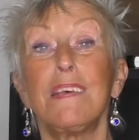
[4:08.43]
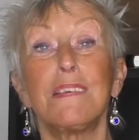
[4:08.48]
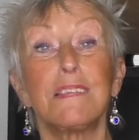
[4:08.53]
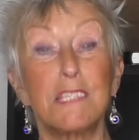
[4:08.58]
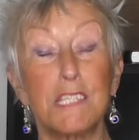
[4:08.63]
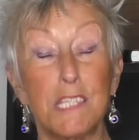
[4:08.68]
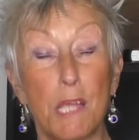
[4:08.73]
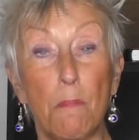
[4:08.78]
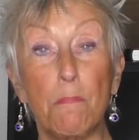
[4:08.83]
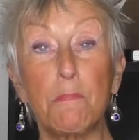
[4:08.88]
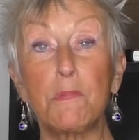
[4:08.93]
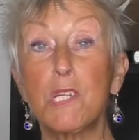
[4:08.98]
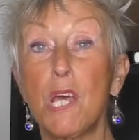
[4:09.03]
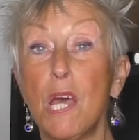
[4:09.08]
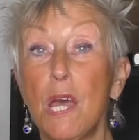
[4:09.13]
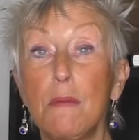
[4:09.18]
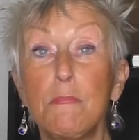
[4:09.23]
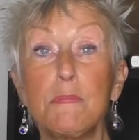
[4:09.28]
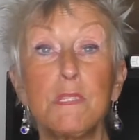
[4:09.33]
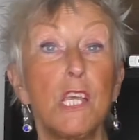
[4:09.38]

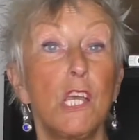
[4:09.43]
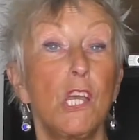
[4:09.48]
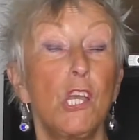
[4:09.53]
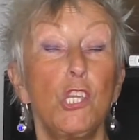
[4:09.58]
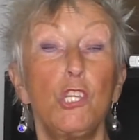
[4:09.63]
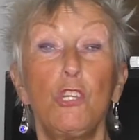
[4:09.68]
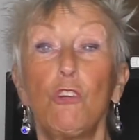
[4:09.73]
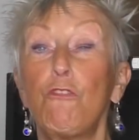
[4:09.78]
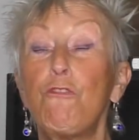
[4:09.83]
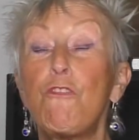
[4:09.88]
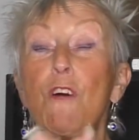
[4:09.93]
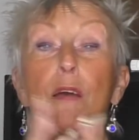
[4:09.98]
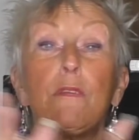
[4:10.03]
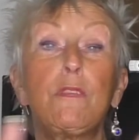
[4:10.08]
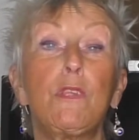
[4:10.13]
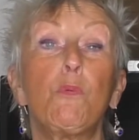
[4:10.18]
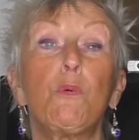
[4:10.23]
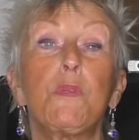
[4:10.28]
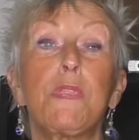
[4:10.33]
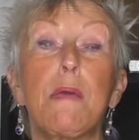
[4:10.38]
Sometimes you'll
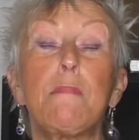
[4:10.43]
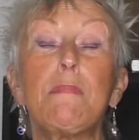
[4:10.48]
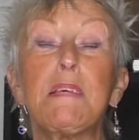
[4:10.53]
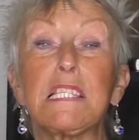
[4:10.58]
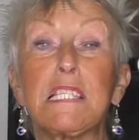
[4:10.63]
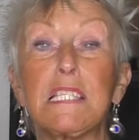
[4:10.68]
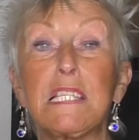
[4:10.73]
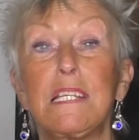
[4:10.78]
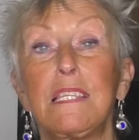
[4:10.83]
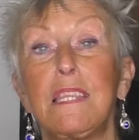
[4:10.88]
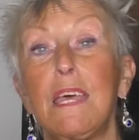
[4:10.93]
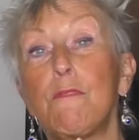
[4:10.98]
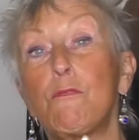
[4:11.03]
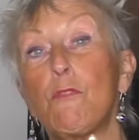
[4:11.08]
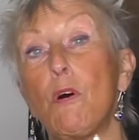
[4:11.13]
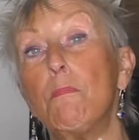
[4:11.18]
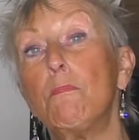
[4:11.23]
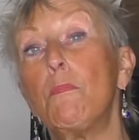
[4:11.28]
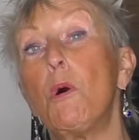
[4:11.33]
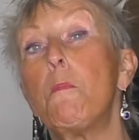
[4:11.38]
find that with MSC they've
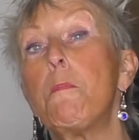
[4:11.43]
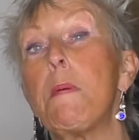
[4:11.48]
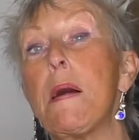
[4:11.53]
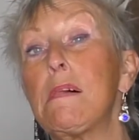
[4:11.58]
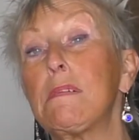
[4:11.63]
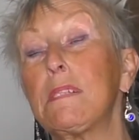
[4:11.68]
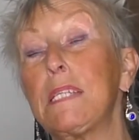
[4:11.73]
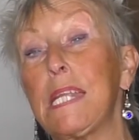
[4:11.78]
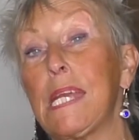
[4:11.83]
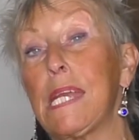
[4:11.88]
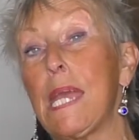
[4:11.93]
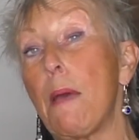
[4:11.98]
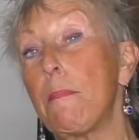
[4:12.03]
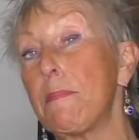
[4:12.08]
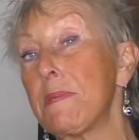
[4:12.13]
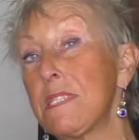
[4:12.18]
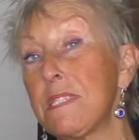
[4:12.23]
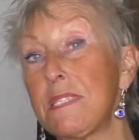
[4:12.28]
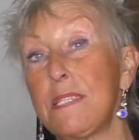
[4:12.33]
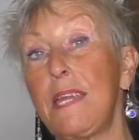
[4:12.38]
got more balcony
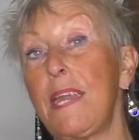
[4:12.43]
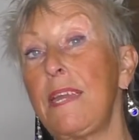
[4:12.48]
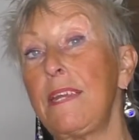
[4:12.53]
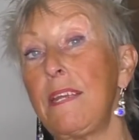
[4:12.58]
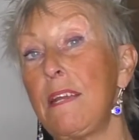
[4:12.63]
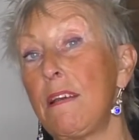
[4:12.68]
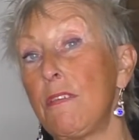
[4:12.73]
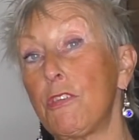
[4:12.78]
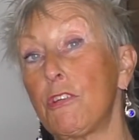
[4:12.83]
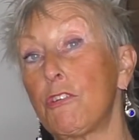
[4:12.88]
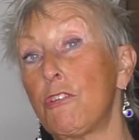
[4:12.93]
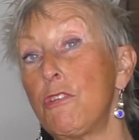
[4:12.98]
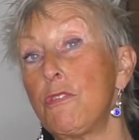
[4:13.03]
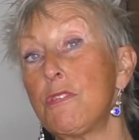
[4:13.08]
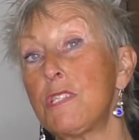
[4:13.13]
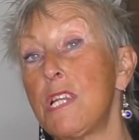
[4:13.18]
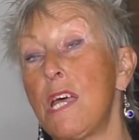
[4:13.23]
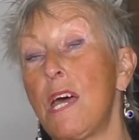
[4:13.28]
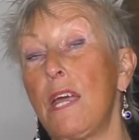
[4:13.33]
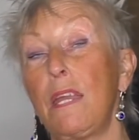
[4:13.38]
cabins than any other
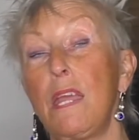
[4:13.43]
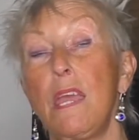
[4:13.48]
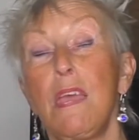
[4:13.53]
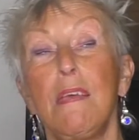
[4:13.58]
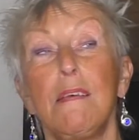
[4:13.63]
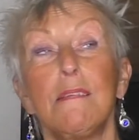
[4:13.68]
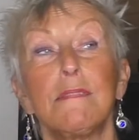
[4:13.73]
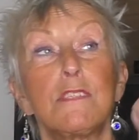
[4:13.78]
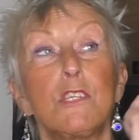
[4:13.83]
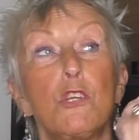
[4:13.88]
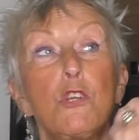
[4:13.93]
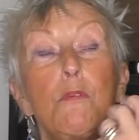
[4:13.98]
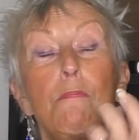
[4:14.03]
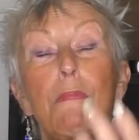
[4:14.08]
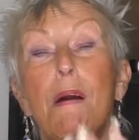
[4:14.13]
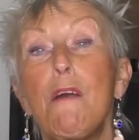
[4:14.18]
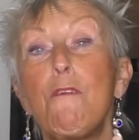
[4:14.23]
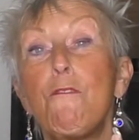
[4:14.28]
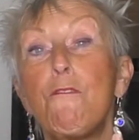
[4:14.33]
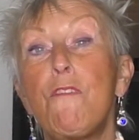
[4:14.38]
cruise line, so you
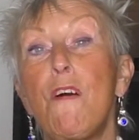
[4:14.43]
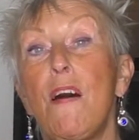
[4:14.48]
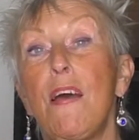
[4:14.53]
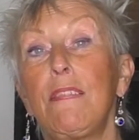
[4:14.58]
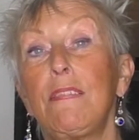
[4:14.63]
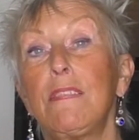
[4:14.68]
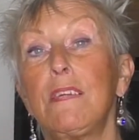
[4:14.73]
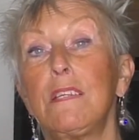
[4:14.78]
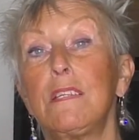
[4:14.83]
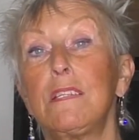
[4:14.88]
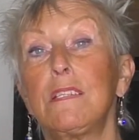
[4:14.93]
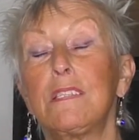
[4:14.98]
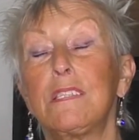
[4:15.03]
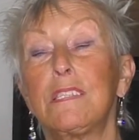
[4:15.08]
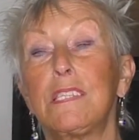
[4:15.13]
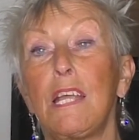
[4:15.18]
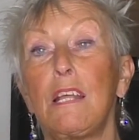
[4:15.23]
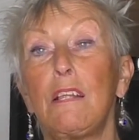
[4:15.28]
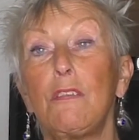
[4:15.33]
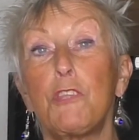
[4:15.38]
might find that
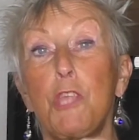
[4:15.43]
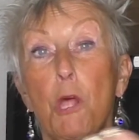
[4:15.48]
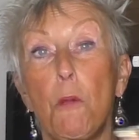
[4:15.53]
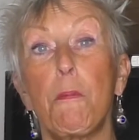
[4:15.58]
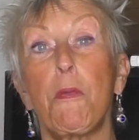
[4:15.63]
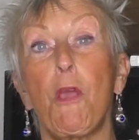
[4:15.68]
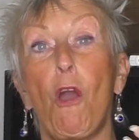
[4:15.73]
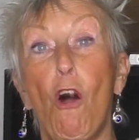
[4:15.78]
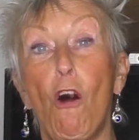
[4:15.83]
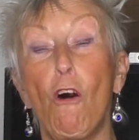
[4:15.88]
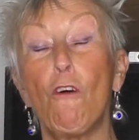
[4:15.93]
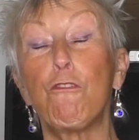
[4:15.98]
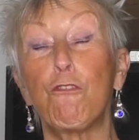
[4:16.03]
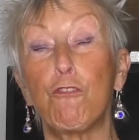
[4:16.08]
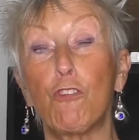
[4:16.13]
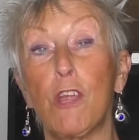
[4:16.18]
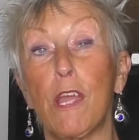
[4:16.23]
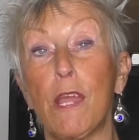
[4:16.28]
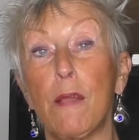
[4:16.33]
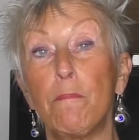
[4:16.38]
they'll be
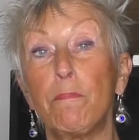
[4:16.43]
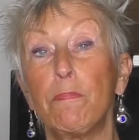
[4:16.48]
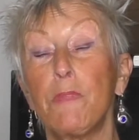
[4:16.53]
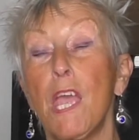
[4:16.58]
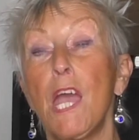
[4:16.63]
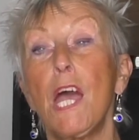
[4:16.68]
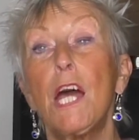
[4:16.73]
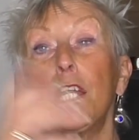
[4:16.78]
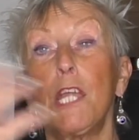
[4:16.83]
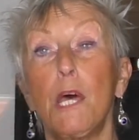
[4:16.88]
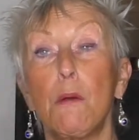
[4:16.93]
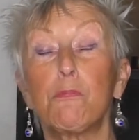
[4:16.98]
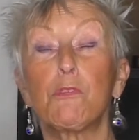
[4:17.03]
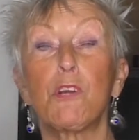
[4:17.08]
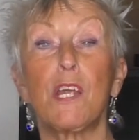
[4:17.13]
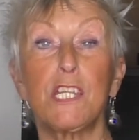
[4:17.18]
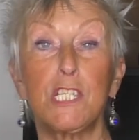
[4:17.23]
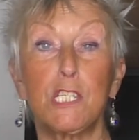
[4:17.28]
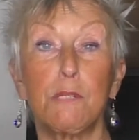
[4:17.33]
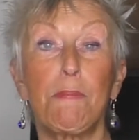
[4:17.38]
offering an
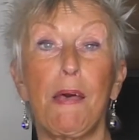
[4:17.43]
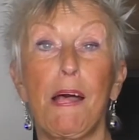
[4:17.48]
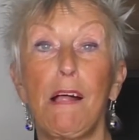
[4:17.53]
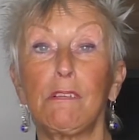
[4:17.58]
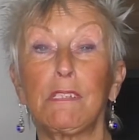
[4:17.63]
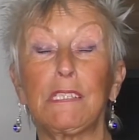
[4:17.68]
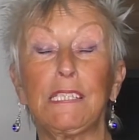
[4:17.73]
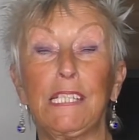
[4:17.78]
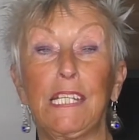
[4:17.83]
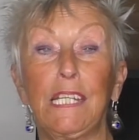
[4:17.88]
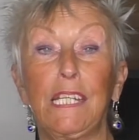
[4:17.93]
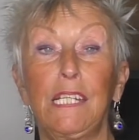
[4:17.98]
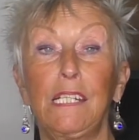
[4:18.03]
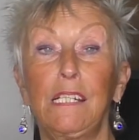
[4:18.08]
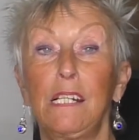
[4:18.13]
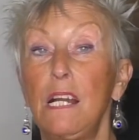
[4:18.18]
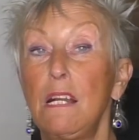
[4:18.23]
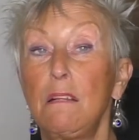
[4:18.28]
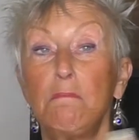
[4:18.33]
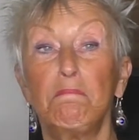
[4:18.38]
upgrade to
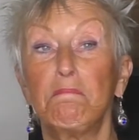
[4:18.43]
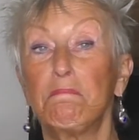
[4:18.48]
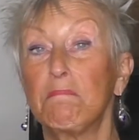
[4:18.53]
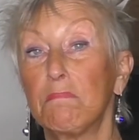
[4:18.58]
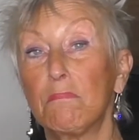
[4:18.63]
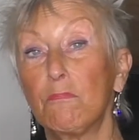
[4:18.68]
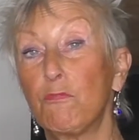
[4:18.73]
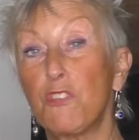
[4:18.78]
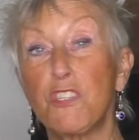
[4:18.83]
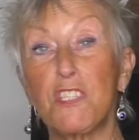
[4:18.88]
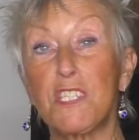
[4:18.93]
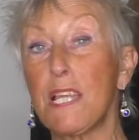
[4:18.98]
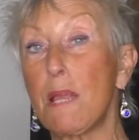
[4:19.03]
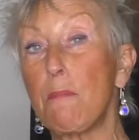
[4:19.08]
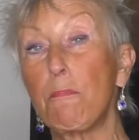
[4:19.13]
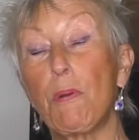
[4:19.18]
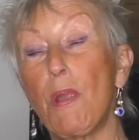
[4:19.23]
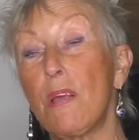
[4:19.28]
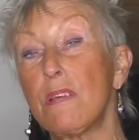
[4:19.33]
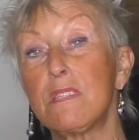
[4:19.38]
balcony for the
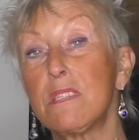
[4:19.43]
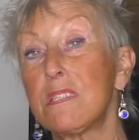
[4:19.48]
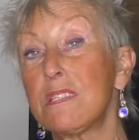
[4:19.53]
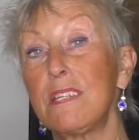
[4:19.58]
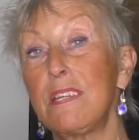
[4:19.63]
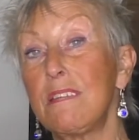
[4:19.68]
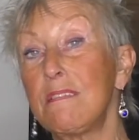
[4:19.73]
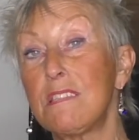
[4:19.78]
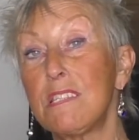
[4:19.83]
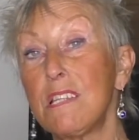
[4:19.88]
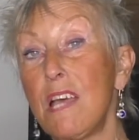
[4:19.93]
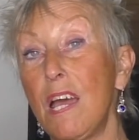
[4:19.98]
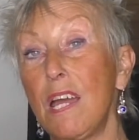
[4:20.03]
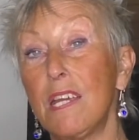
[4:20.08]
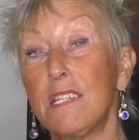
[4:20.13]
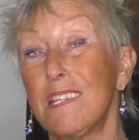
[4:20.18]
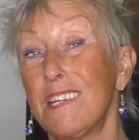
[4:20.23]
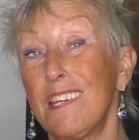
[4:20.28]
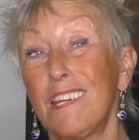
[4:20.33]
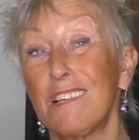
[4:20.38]
same price as an
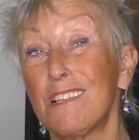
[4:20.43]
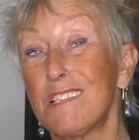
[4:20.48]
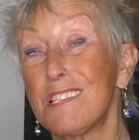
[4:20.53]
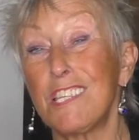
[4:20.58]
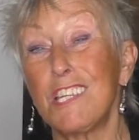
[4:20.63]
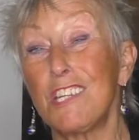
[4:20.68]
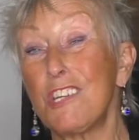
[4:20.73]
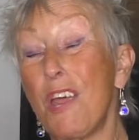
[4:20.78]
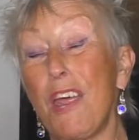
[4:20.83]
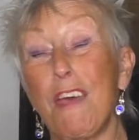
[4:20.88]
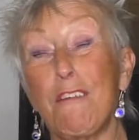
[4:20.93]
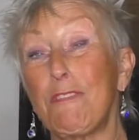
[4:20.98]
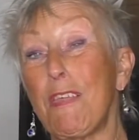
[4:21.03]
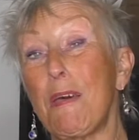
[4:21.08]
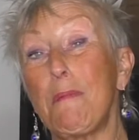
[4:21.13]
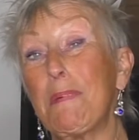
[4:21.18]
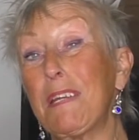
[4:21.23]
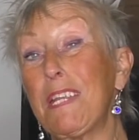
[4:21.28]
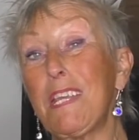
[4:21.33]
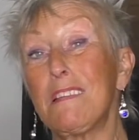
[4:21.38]
inside, because they don't have
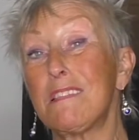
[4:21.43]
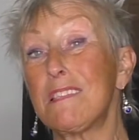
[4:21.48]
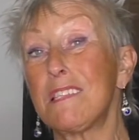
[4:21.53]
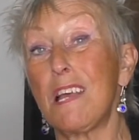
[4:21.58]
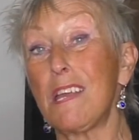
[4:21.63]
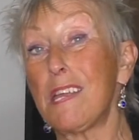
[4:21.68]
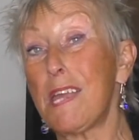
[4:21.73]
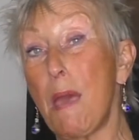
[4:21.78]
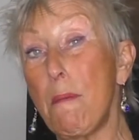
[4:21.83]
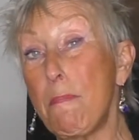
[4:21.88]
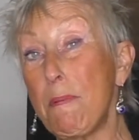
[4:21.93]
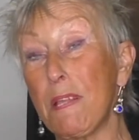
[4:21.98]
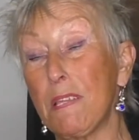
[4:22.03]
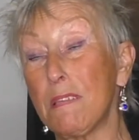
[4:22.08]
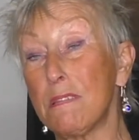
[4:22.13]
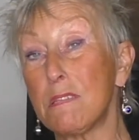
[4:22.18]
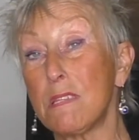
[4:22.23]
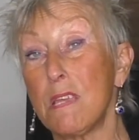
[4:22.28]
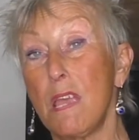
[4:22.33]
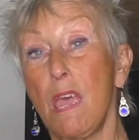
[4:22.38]
that many inside
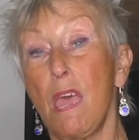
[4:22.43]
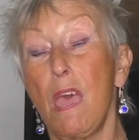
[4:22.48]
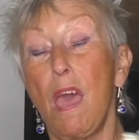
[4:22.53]
cabins,